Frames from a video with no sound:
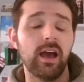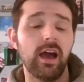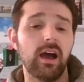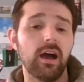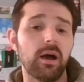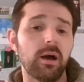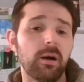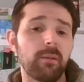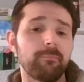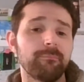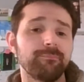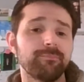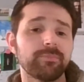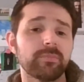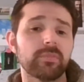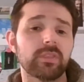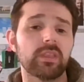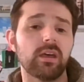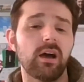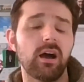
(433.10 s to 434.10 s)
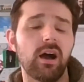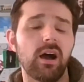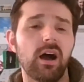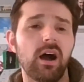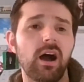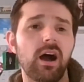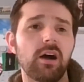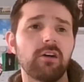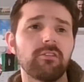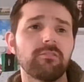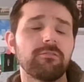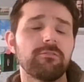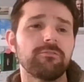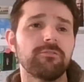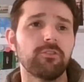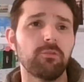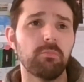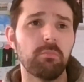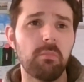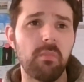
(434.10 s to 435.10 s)

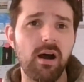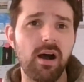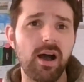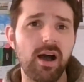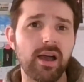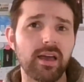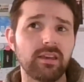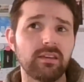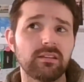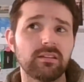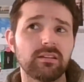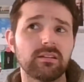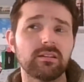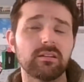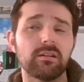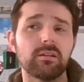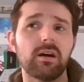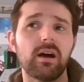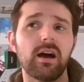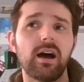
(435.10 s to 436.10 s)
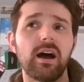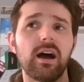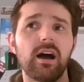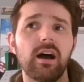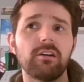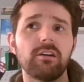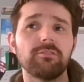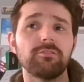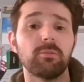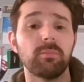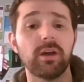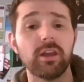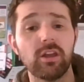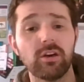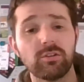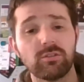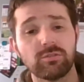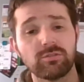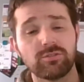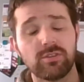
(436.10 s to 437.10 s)
For mine, for my
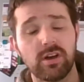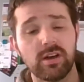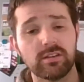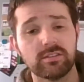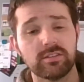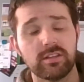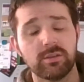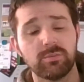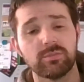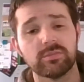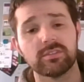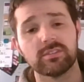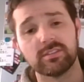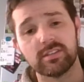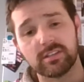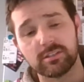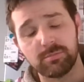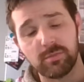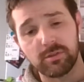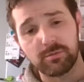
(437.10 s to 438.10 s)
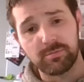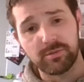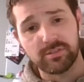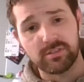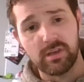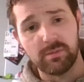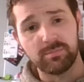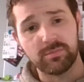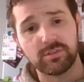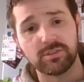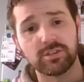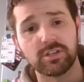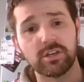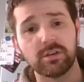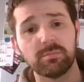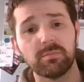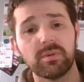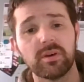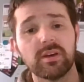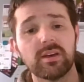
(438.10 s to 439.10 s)
local trust, it was a 6-month
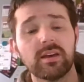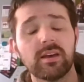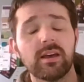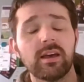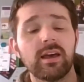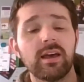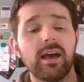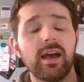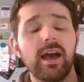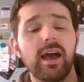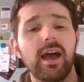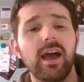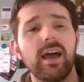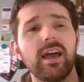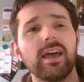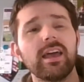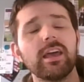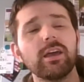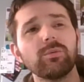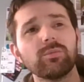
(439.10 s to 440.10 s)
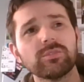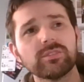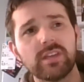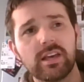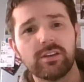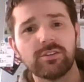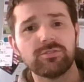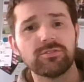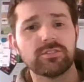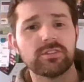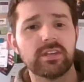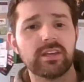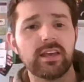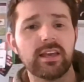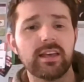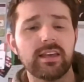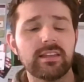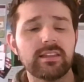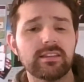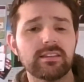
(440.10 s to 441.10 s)
preceptorship. It was
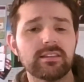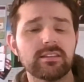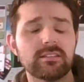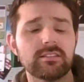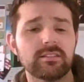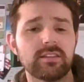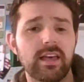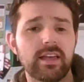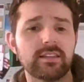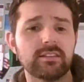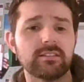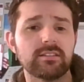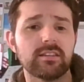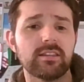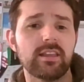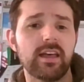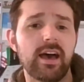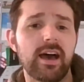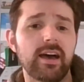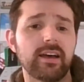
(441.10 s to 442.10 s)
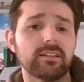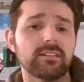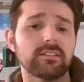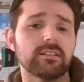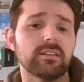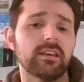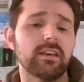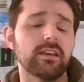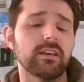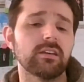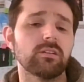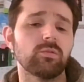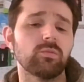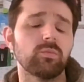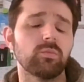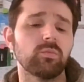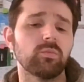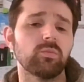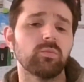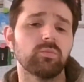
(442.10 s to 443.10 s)
interesting in the sense that it
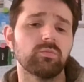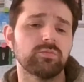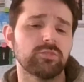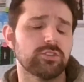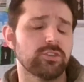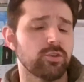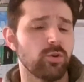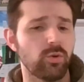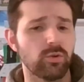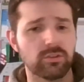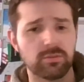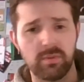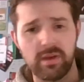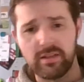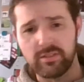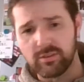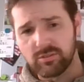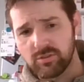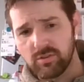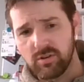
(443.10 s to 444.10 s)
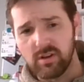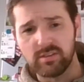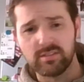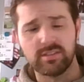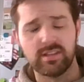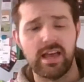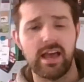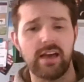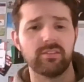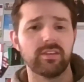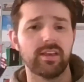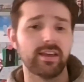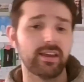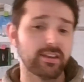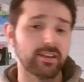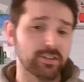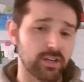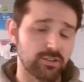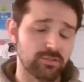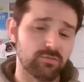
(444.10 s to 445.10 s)
talked about the trust, how the
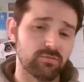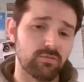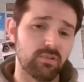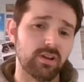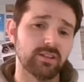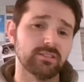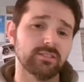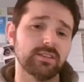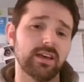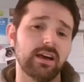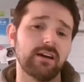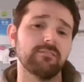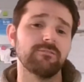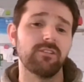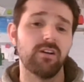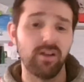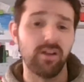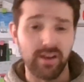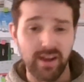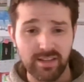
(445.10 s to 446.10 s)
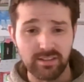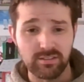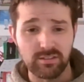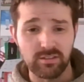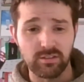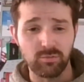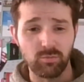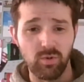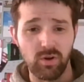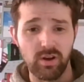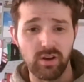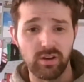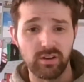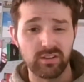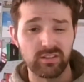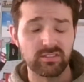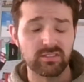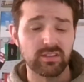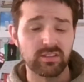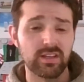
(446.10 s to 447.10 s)
NHS runs, how financing
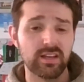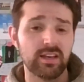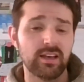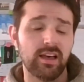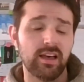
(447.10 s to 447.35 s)
works,